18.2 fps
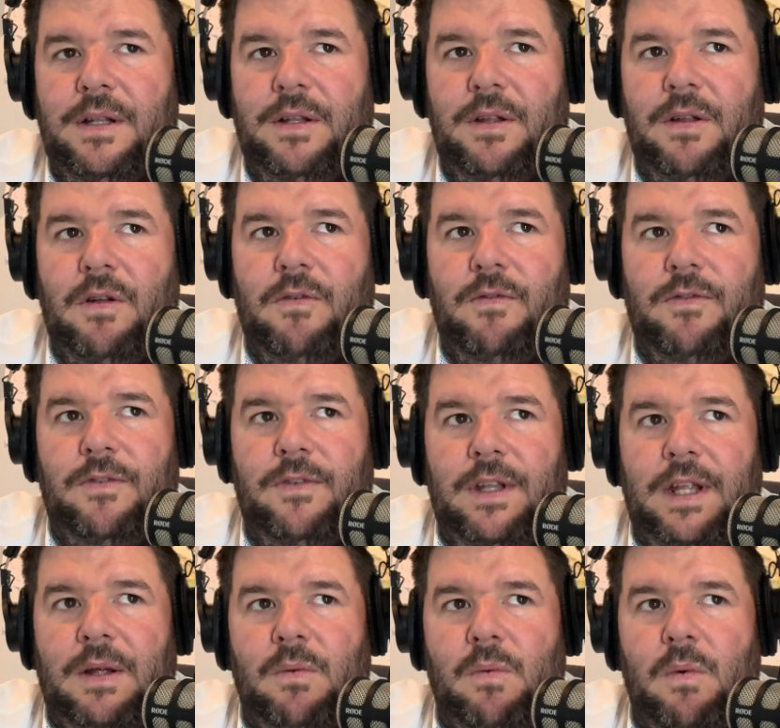lot of
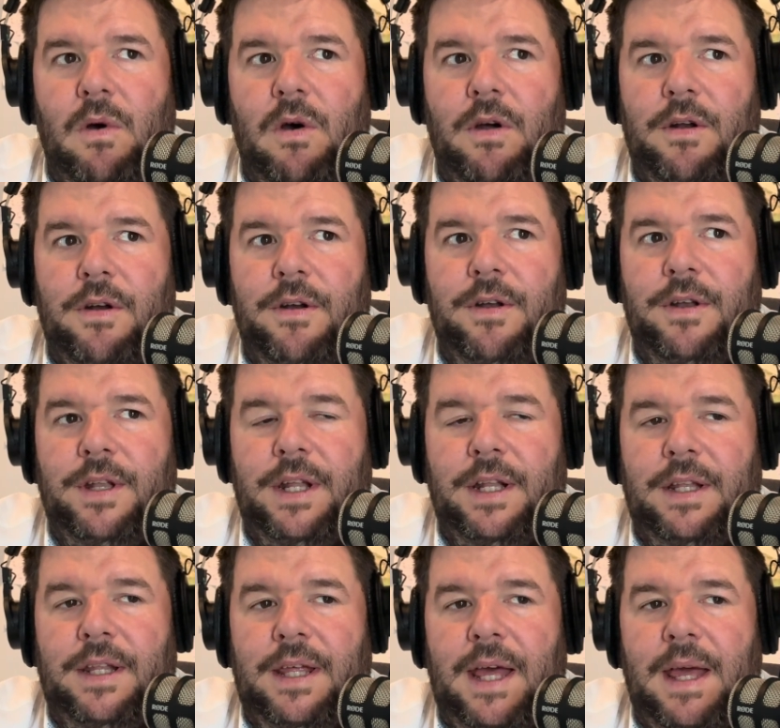that water
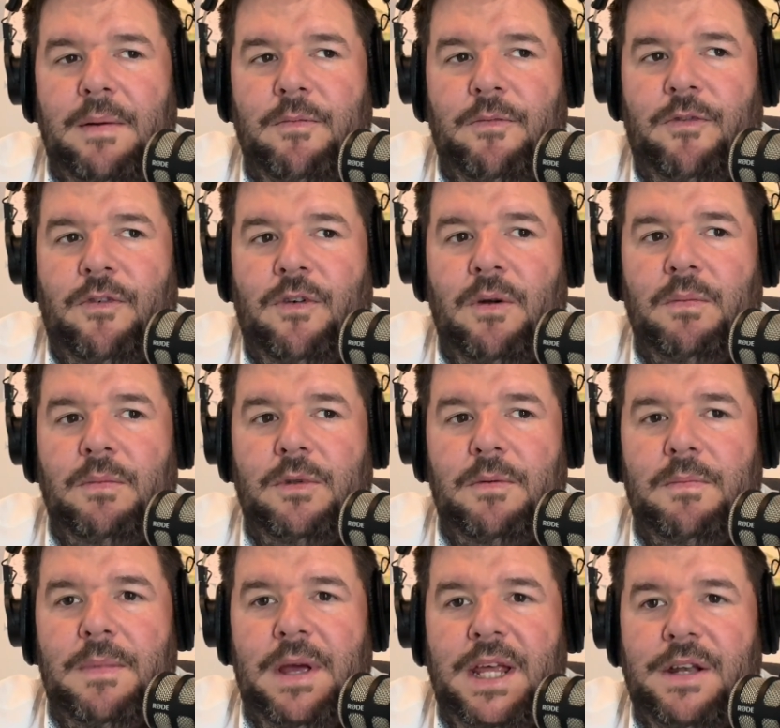that came from the
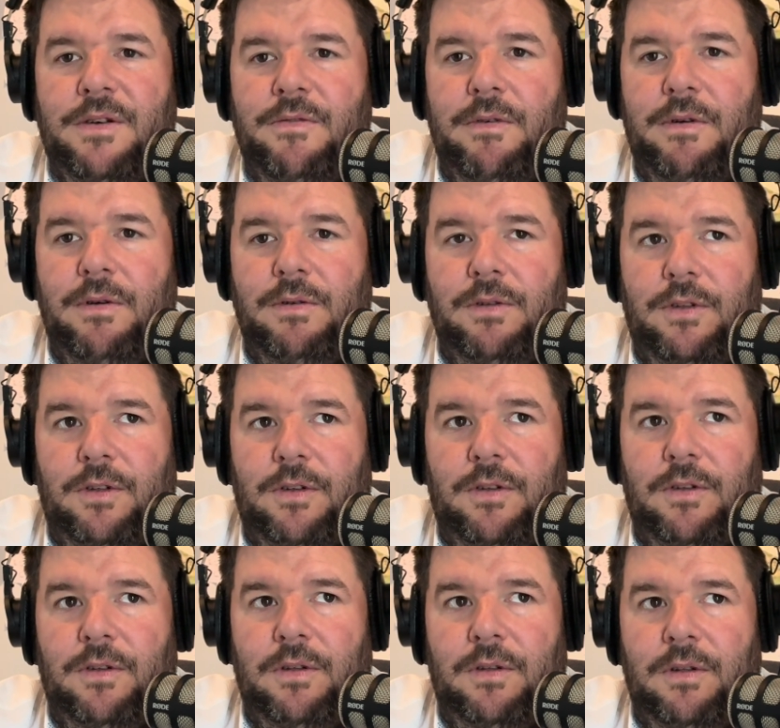main roads,
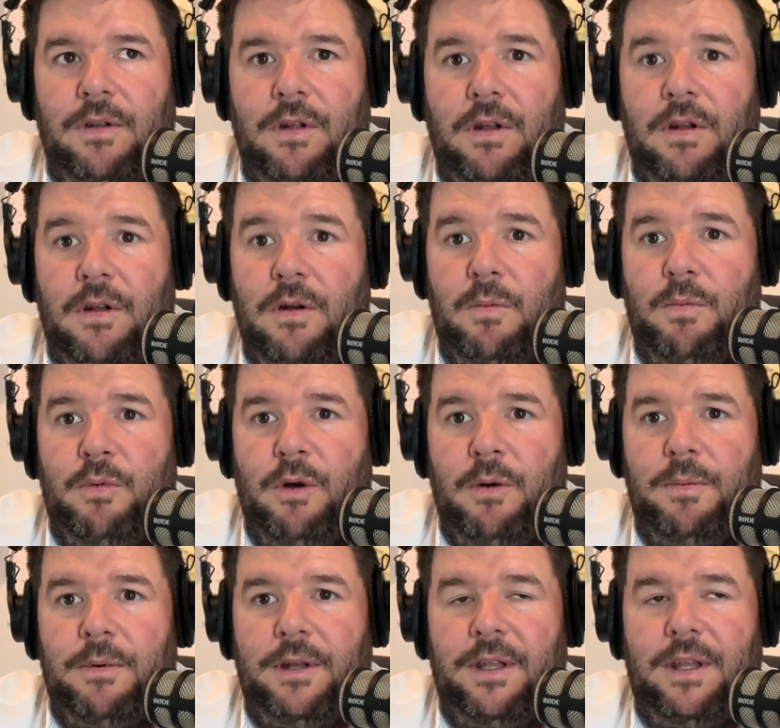not on our
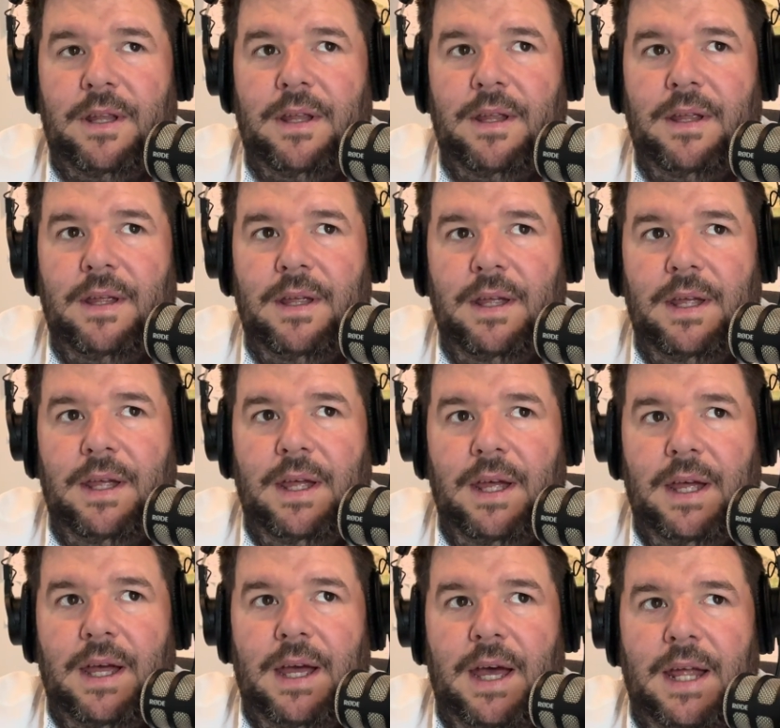property,
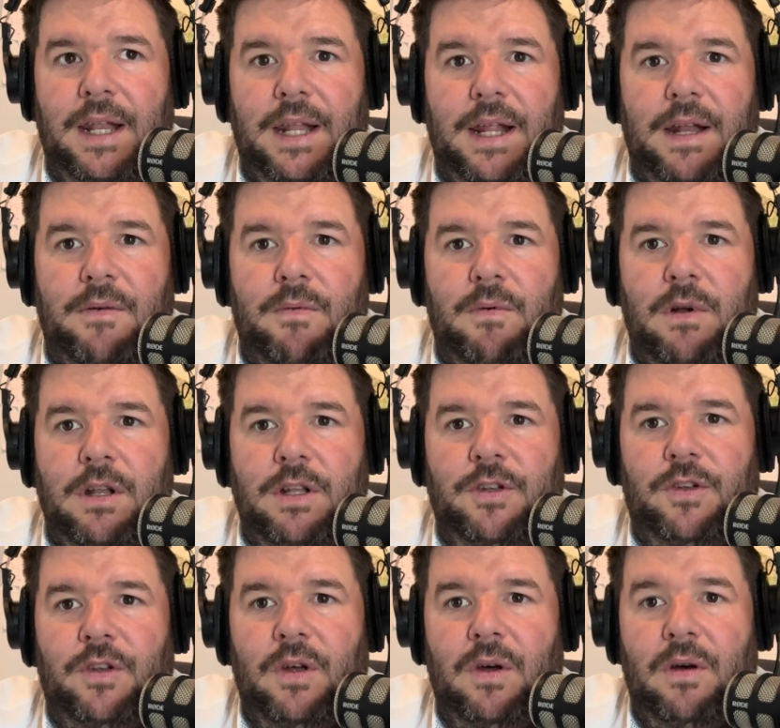and that
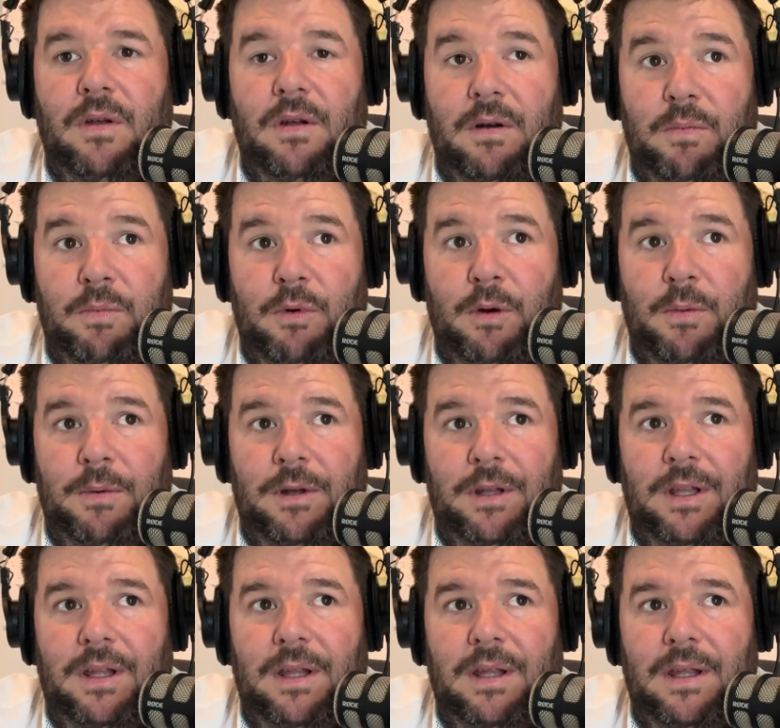runs on our
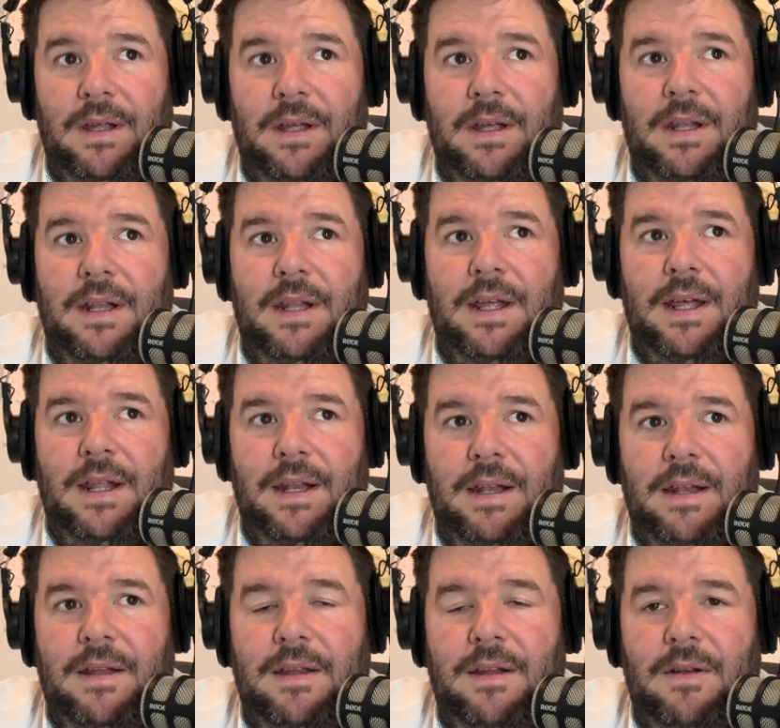property. And then,
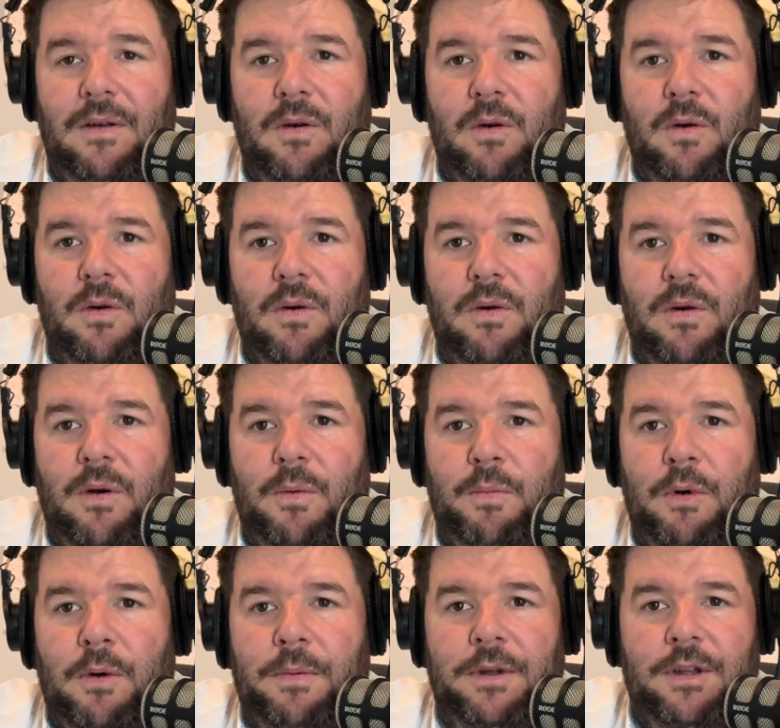our
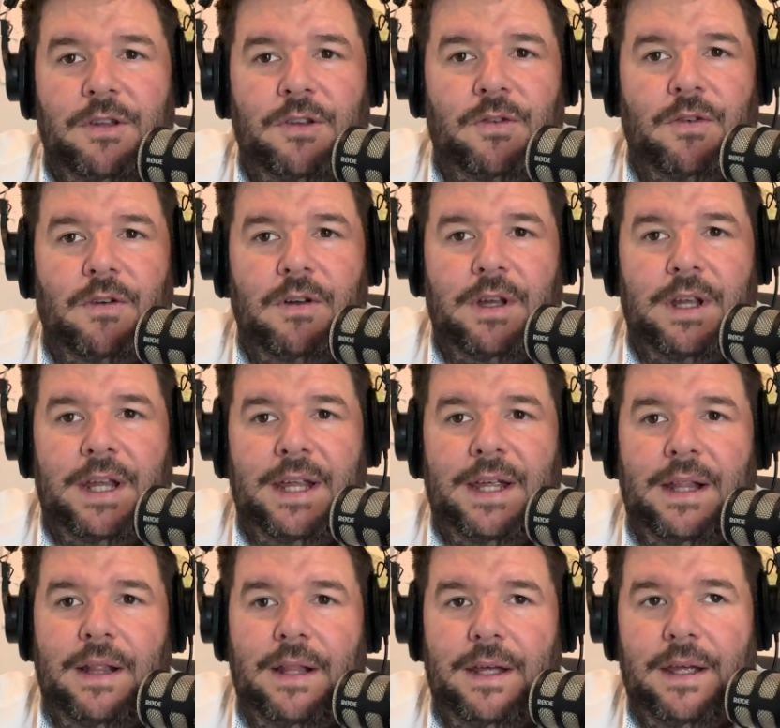property is very
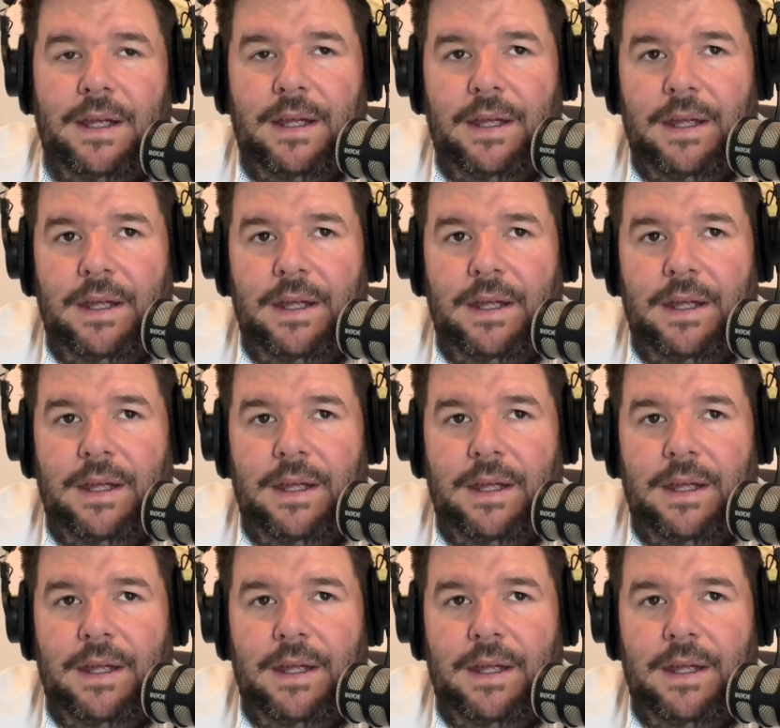hilly.